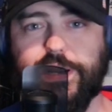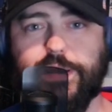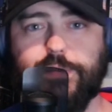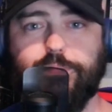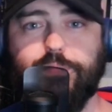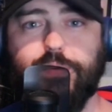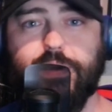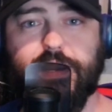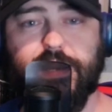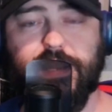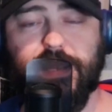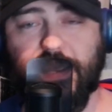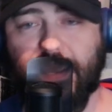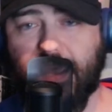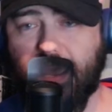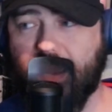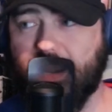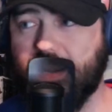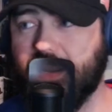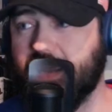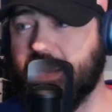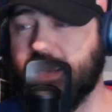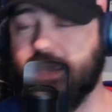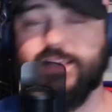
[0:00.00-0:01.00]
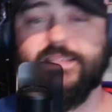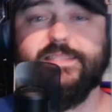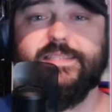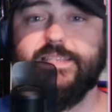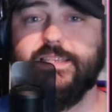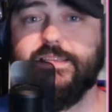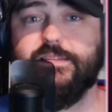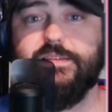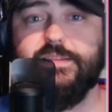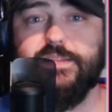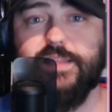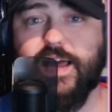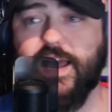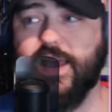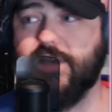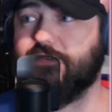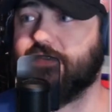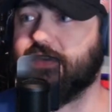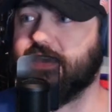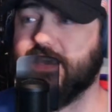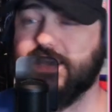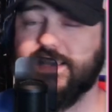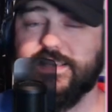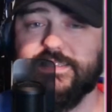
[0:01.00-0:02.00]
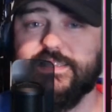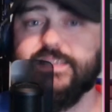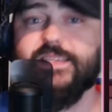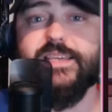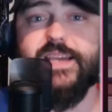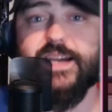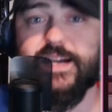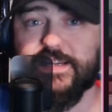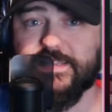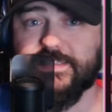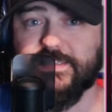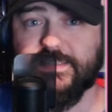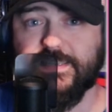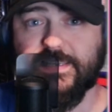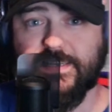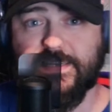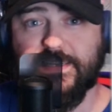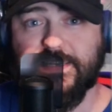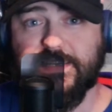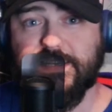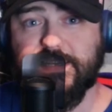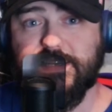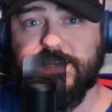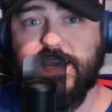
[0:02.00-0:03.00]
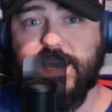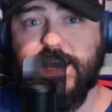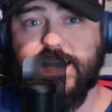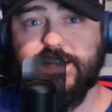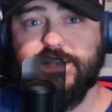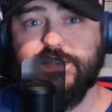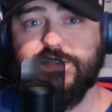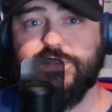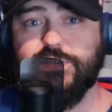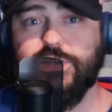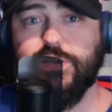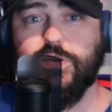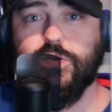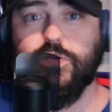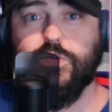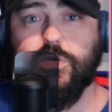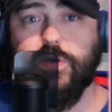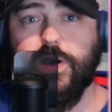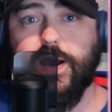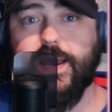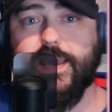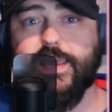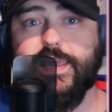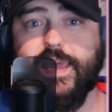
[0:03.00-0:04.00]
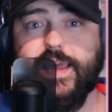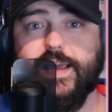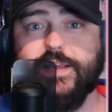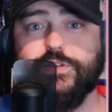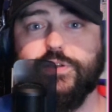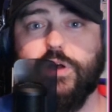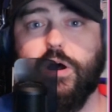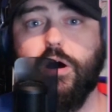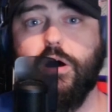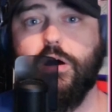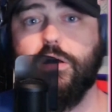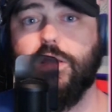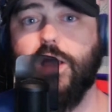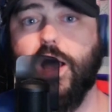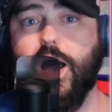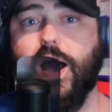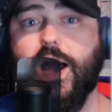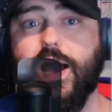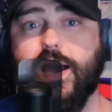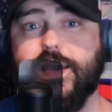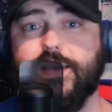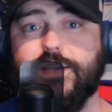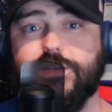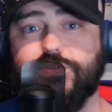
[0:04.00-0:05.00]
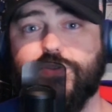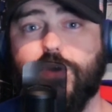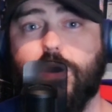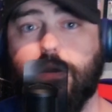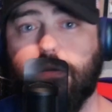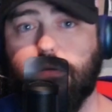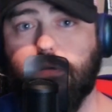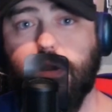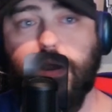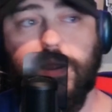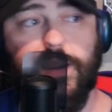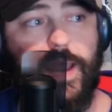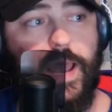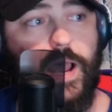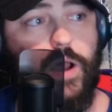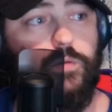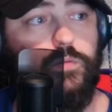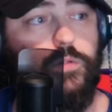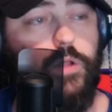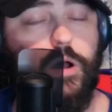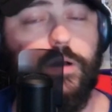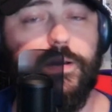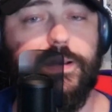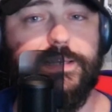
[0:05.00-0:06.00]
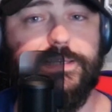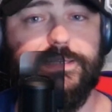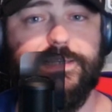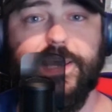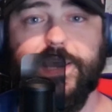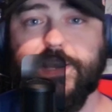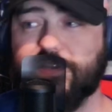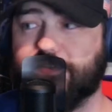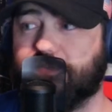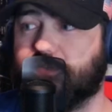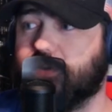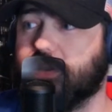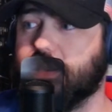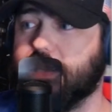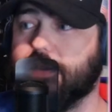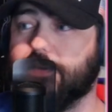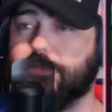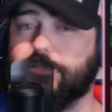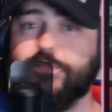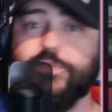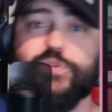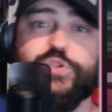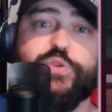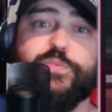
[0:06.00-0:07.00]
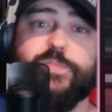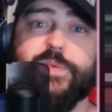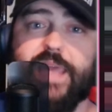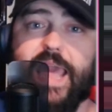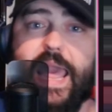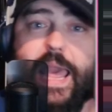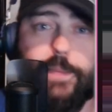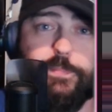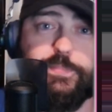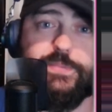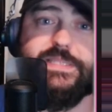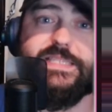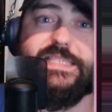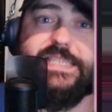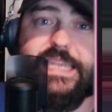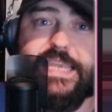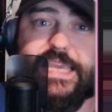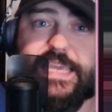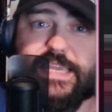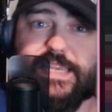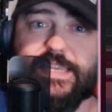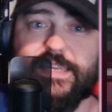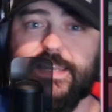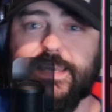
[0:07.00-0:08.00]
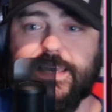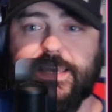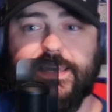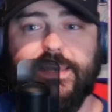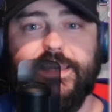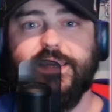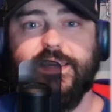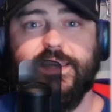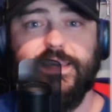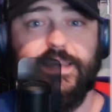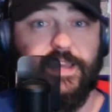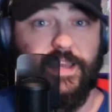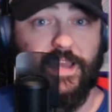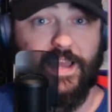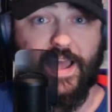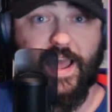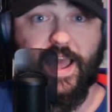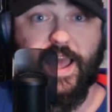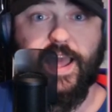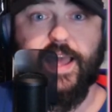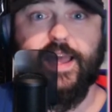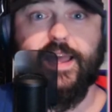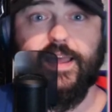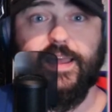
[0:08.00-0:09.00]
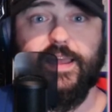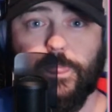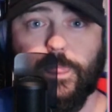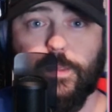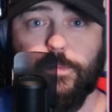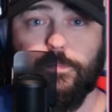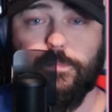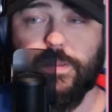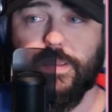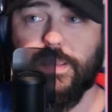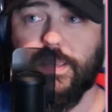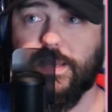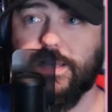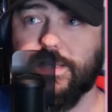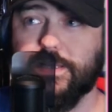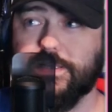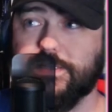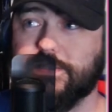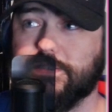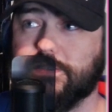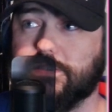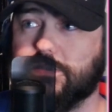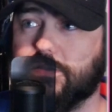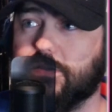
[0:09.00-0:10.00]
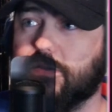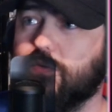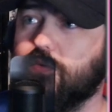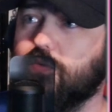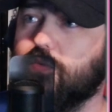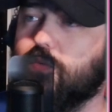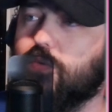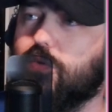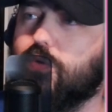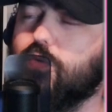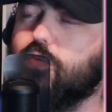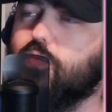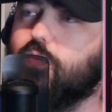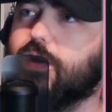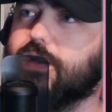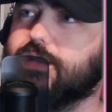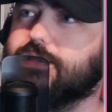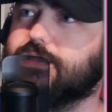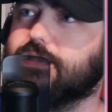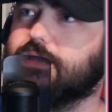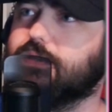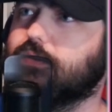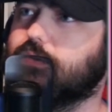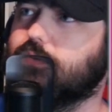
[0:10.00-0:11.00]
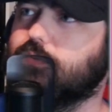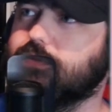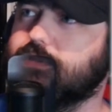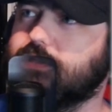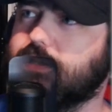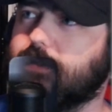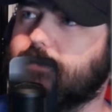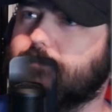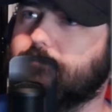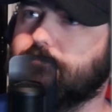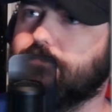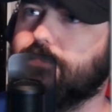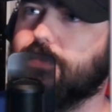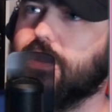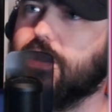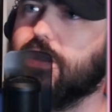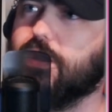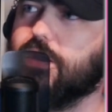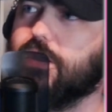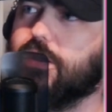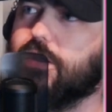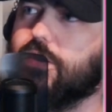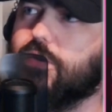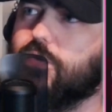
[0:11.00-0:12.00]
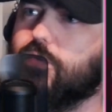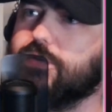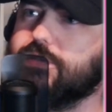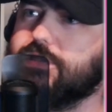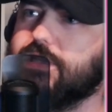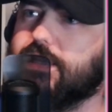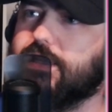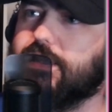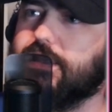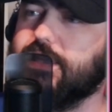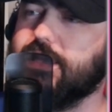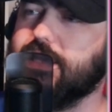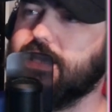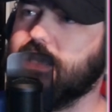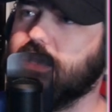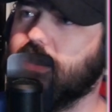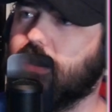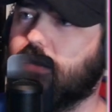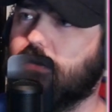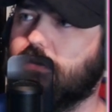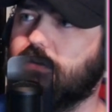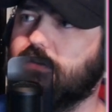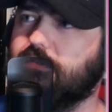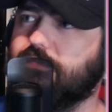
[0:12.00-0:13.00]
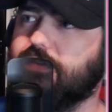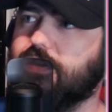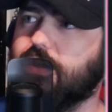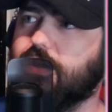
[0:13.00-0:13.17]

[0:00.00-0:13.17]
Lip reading: but he is still alive. He is in custody, and so I guess all eyes are on how long it takes for him to be Epstein'd, huh? Because who was it? Was it Lee Harvey